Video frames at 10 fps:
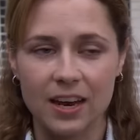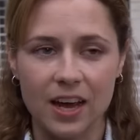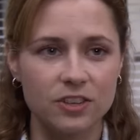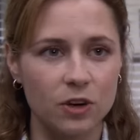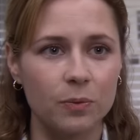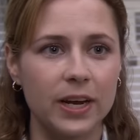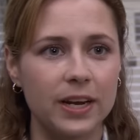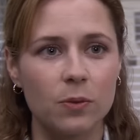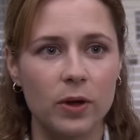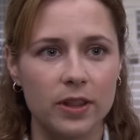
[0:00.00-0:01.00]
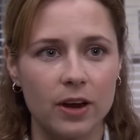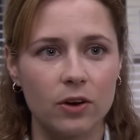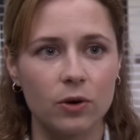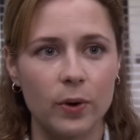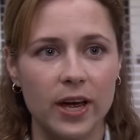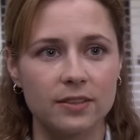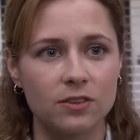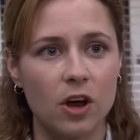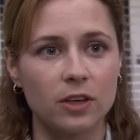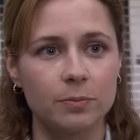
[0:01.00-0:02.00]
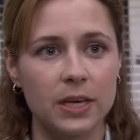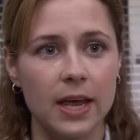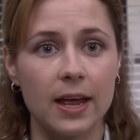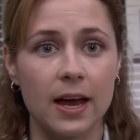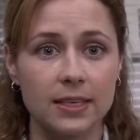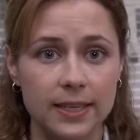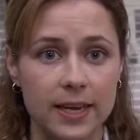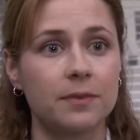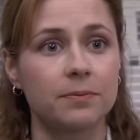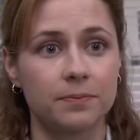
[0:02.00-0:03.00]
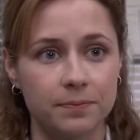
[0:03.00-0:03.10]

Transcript: and I don't want anyone there who has called me a hussy.